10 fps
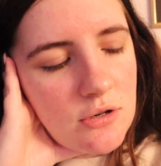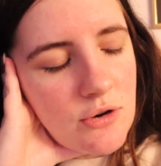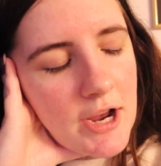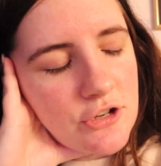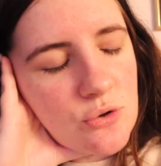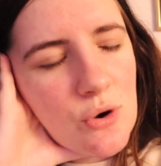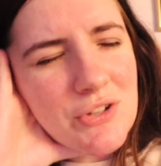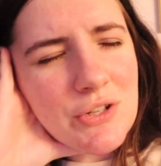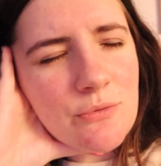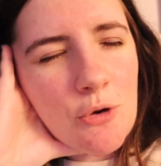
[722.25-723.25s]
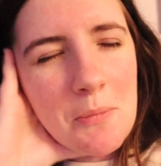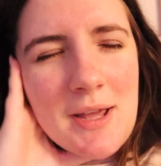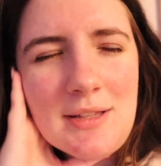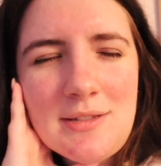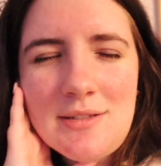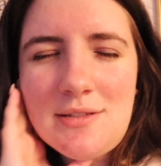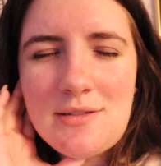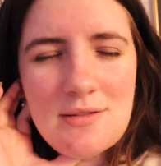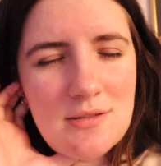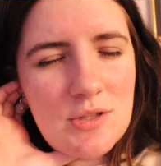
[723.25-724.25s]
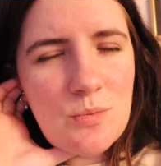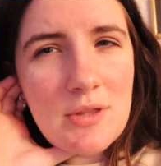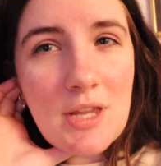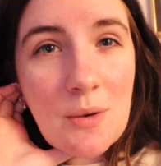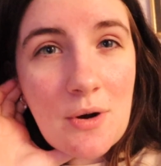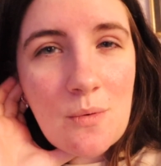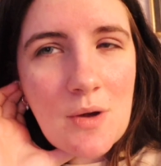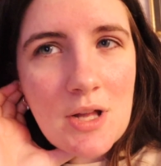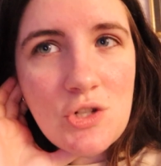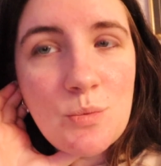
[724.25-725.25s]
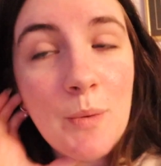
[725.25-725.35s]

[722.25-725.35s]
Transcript: Crash Course in Romance is one that I want to watch,